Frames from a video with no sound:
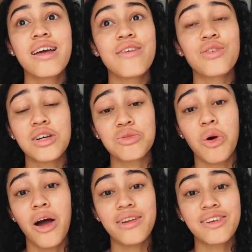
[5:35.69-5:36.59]
if you guys
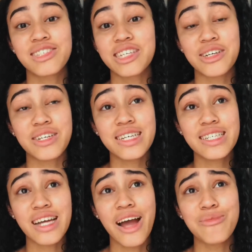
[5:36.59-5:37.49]
want a
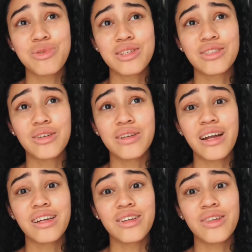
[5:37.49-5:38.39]
series, I'd be so
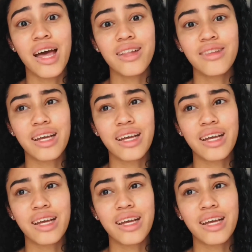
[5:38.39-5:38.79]
down to do that.